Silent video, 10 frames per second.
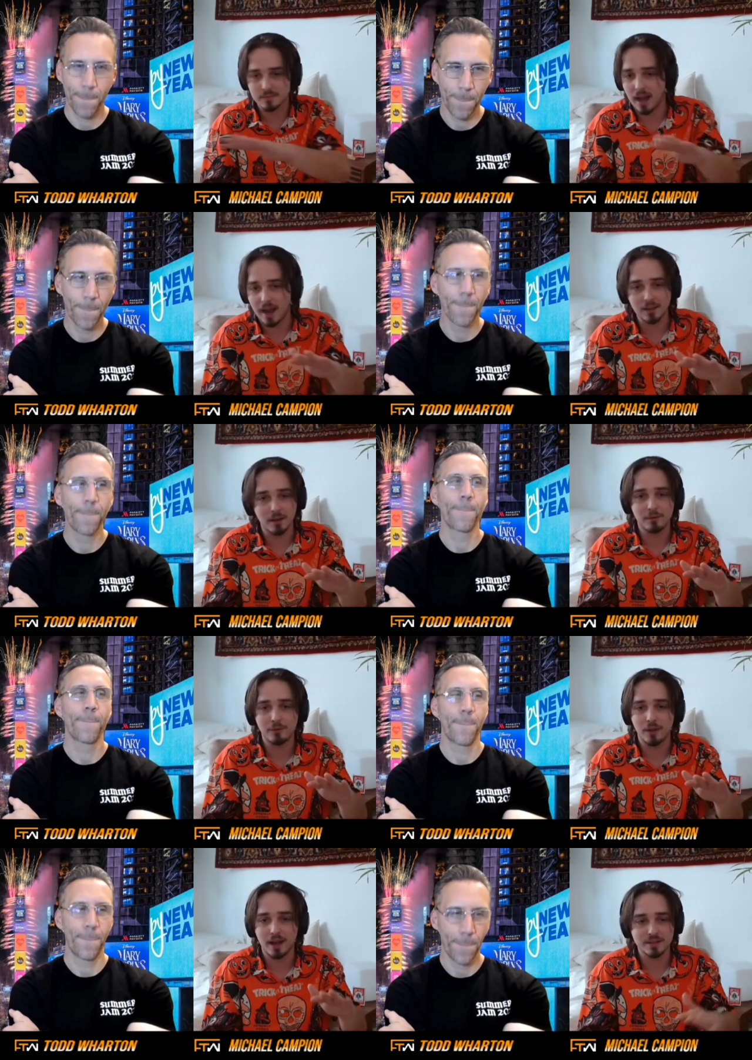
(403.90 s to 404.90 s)
Speaker 1: I loved
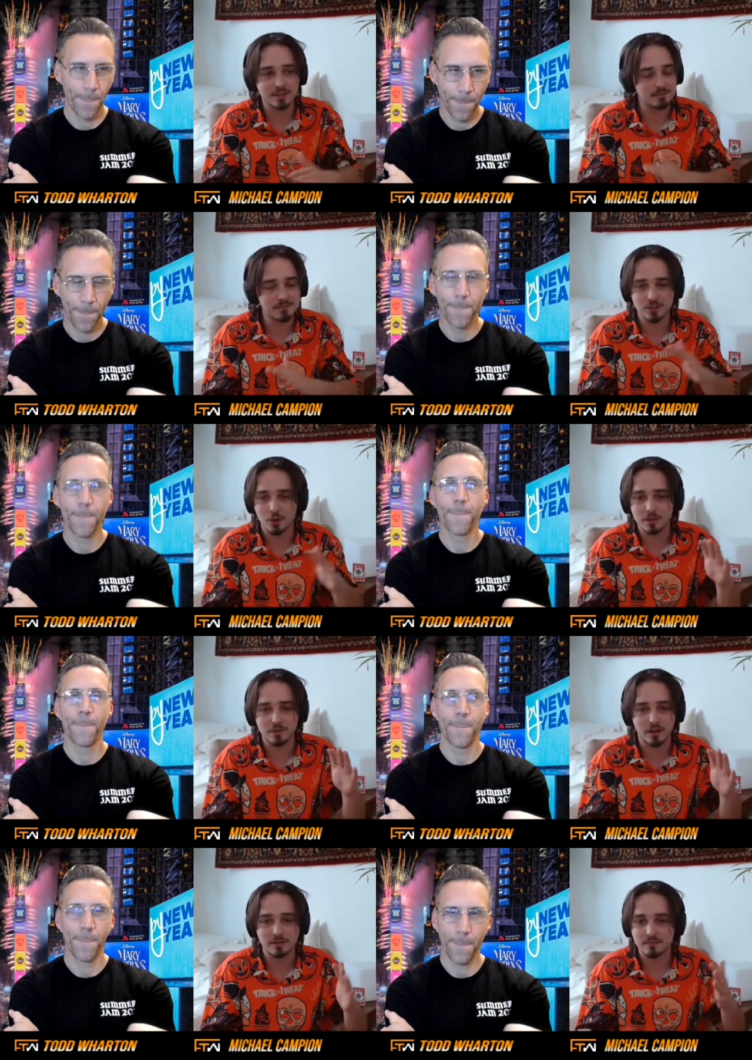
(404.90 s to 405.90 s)
Full House. So much
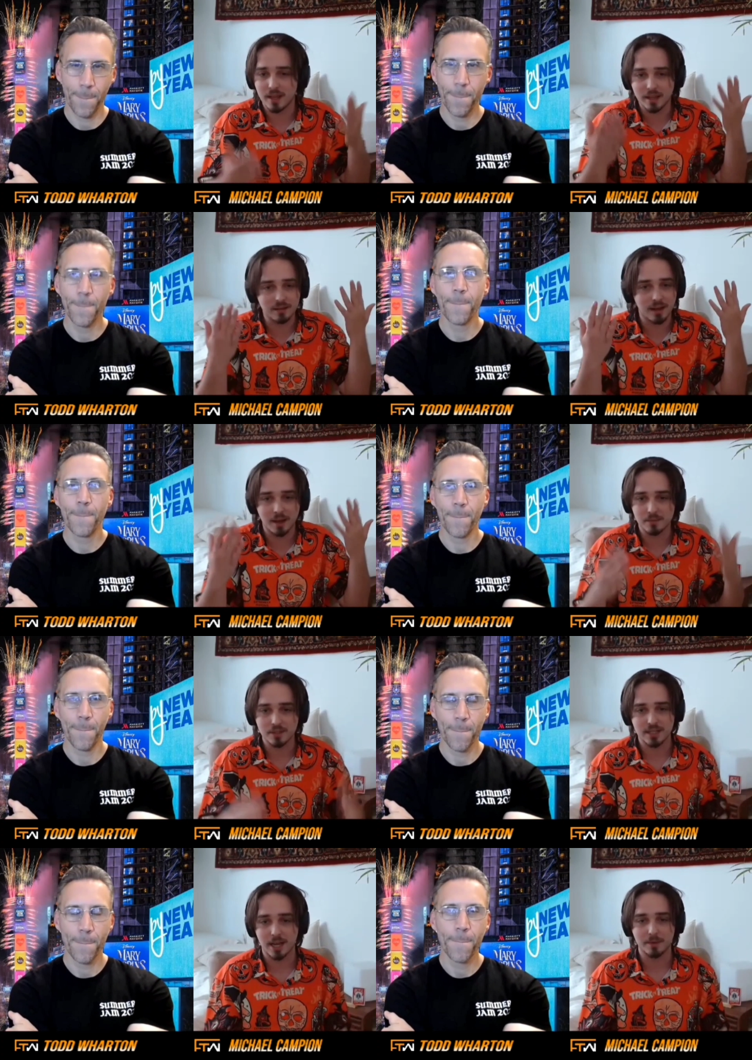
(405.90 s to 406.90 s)
fun, and I'm
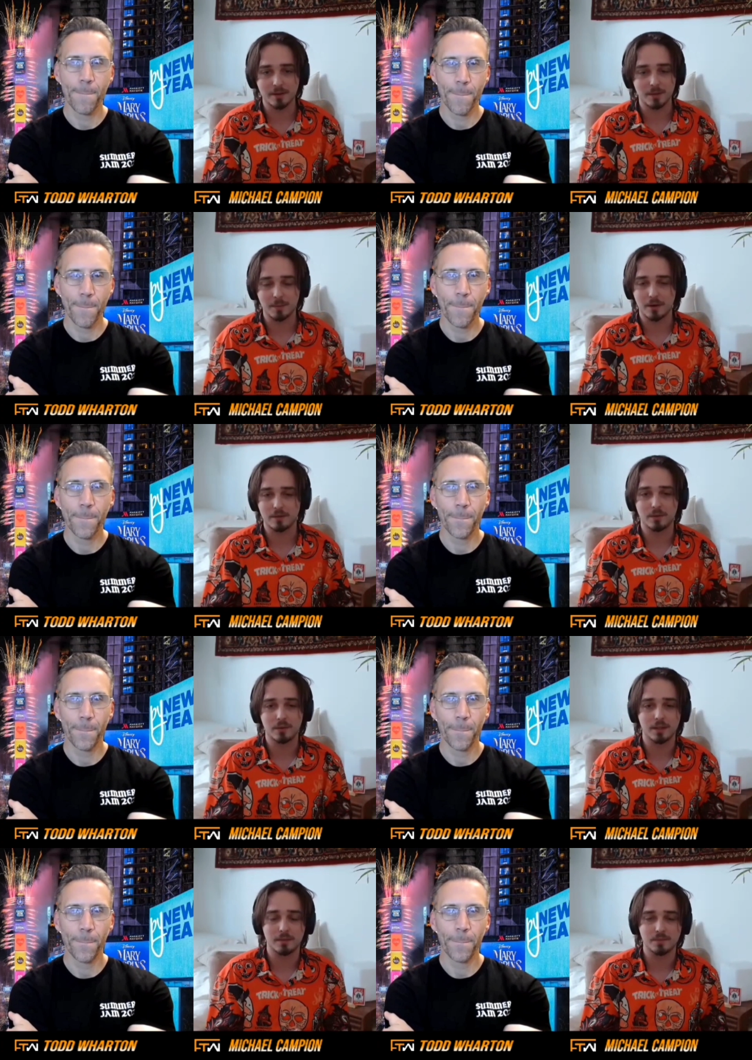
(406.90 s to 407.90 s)
just happy to be a part of it.
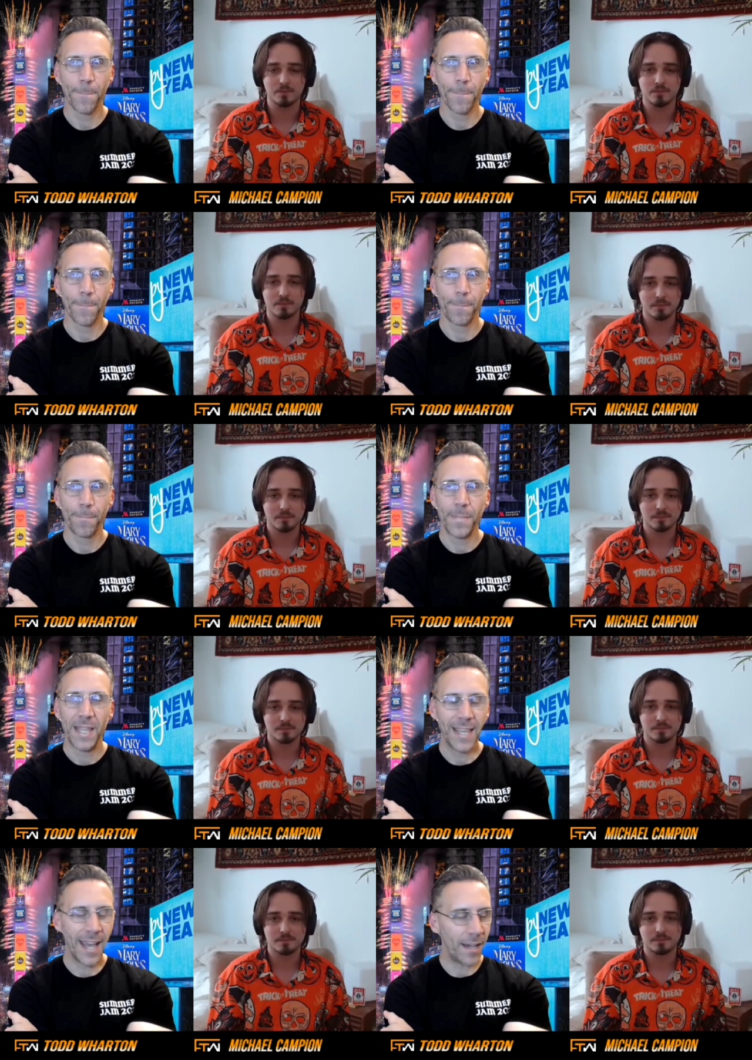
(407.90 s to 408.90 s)
Really.
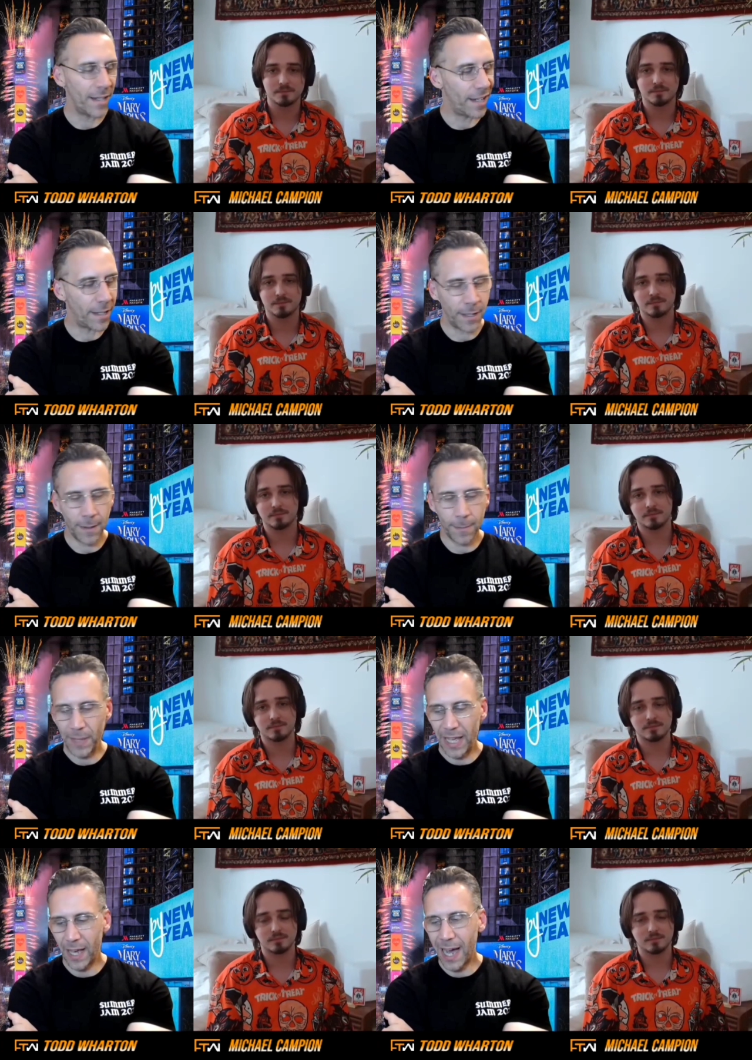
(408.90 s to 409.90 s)
Speaker 2: Yeah,
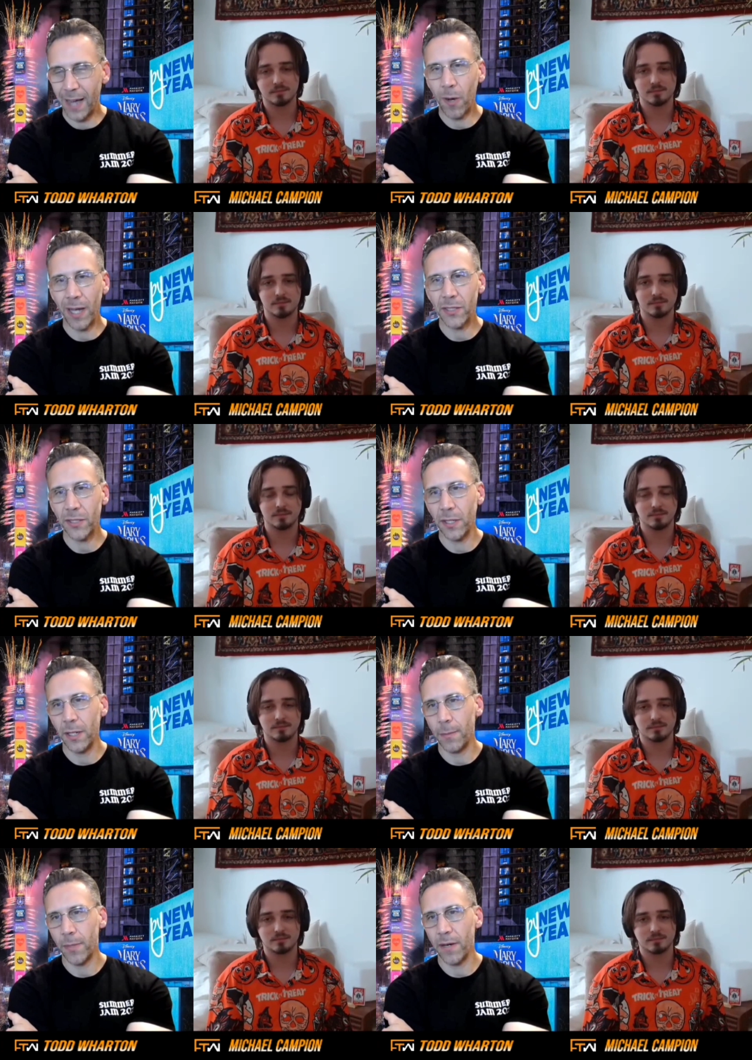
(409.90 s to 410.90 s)
um, I
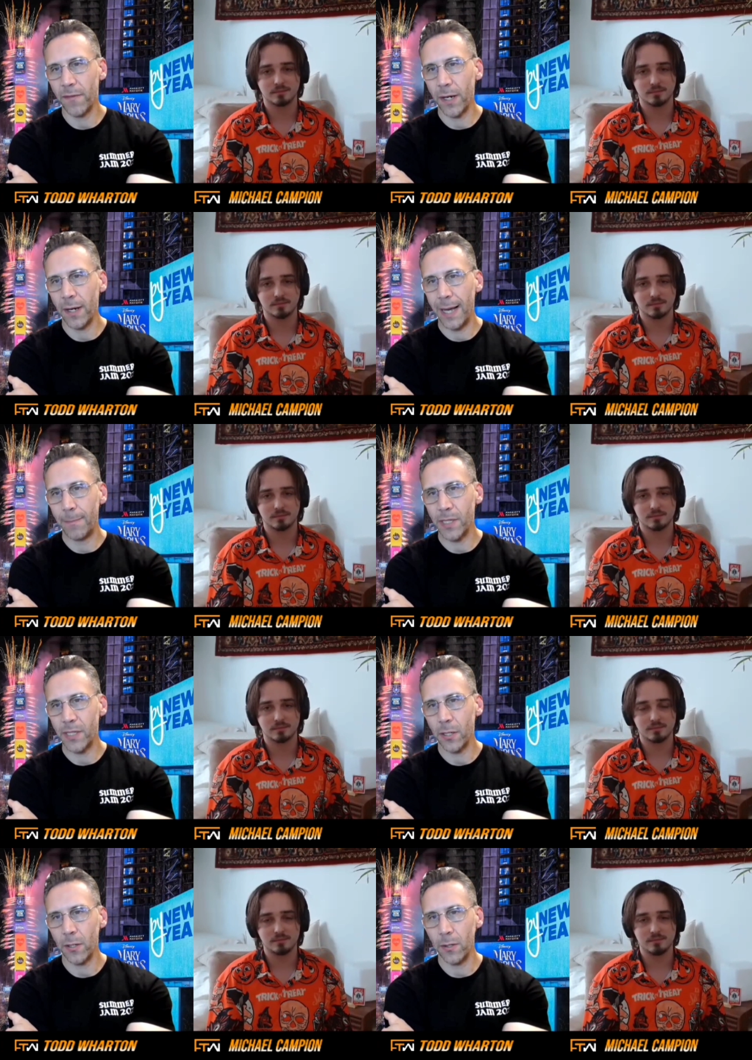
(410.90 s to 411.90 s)
watched a number of uh,
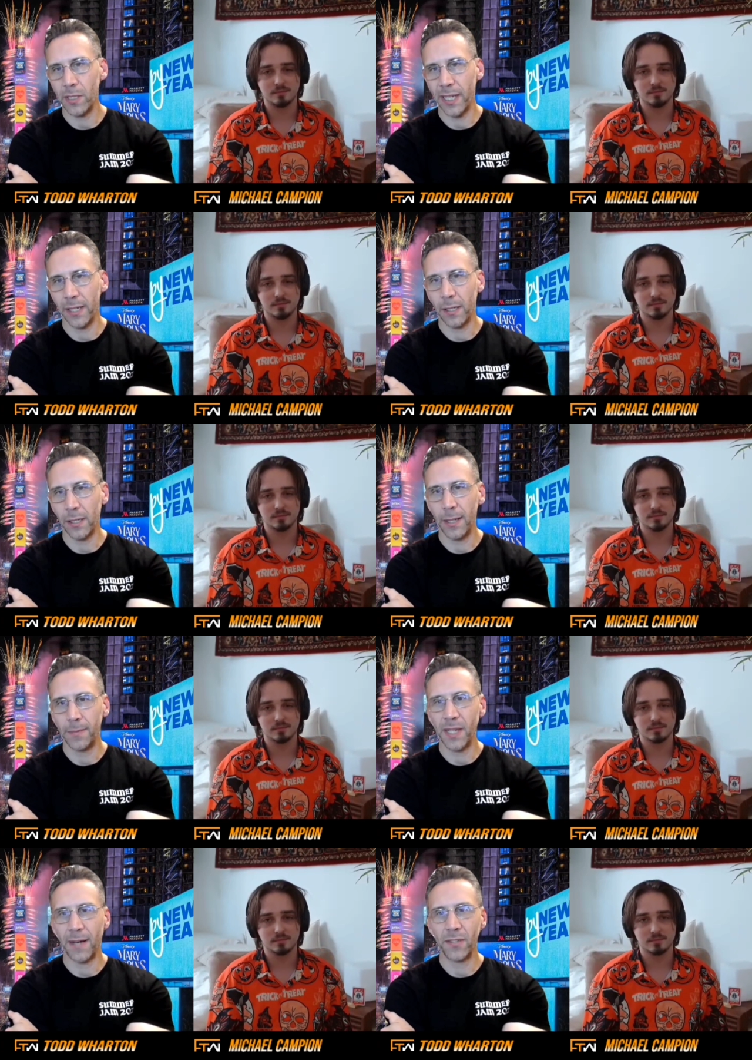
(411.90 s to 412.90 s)
episodes and
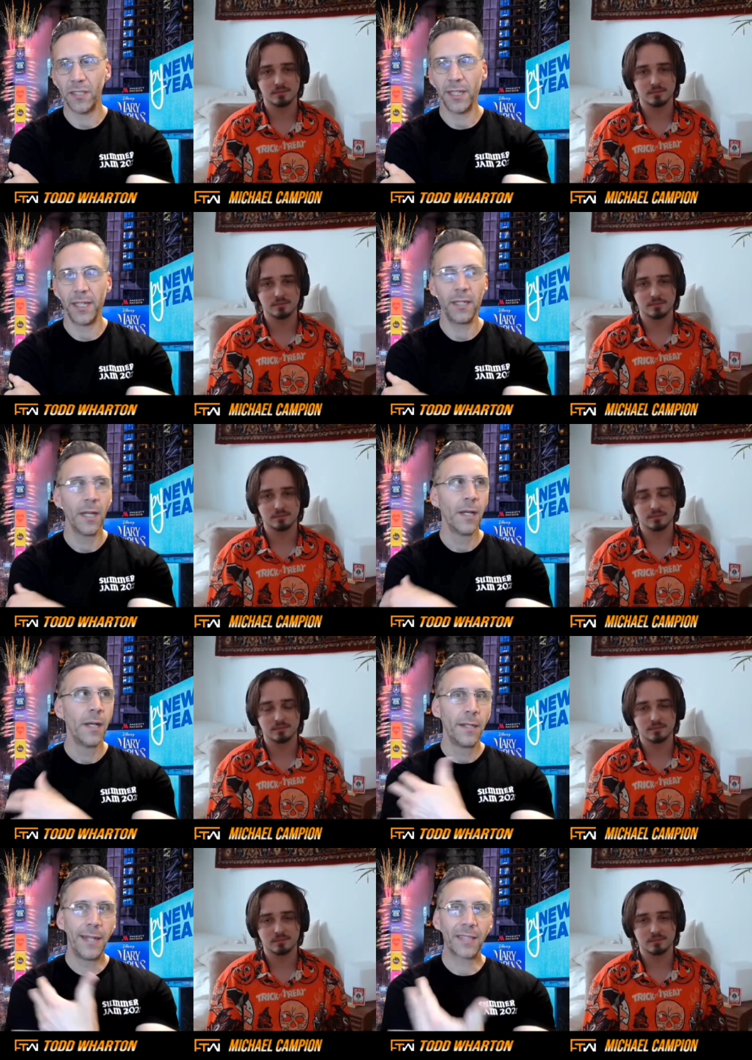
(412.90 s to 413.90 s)
clips. Obviously,
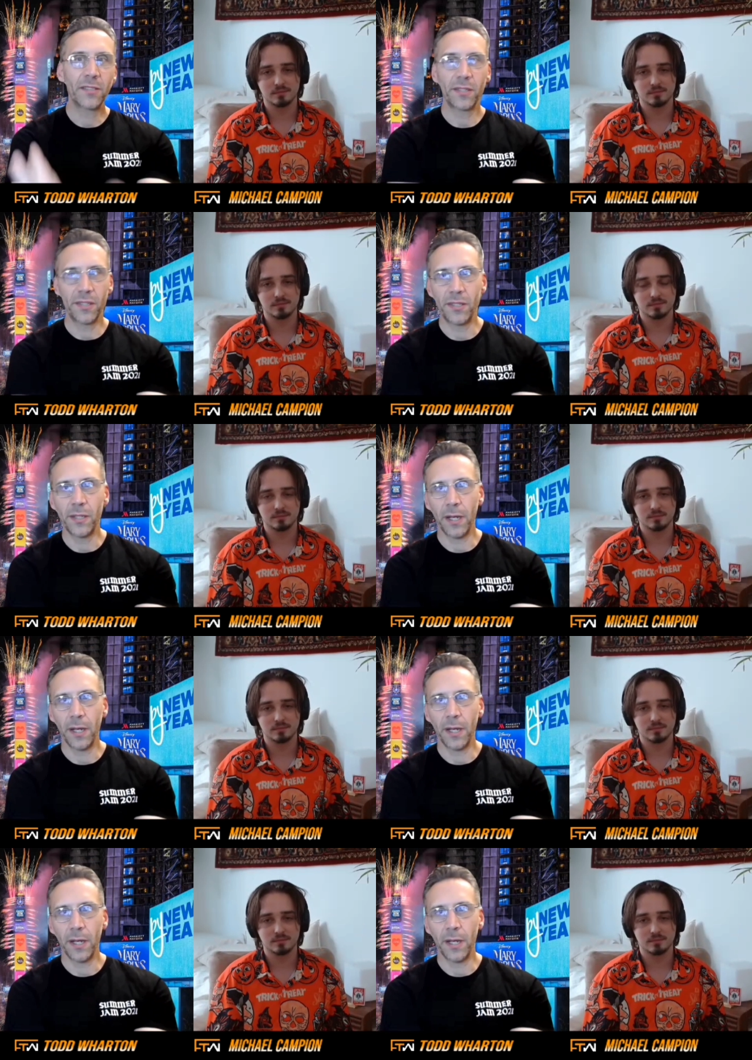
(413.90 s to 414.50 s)
not just to